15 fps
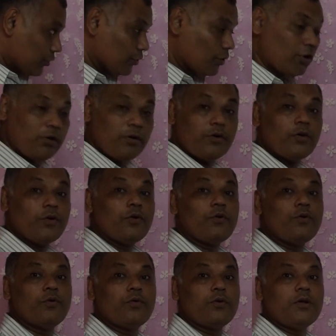or
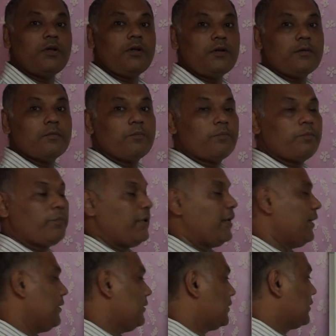nodal
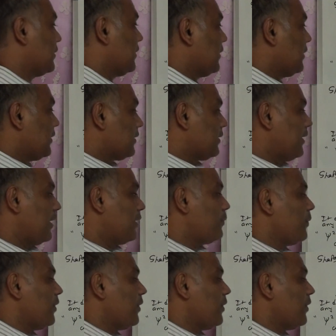planes. That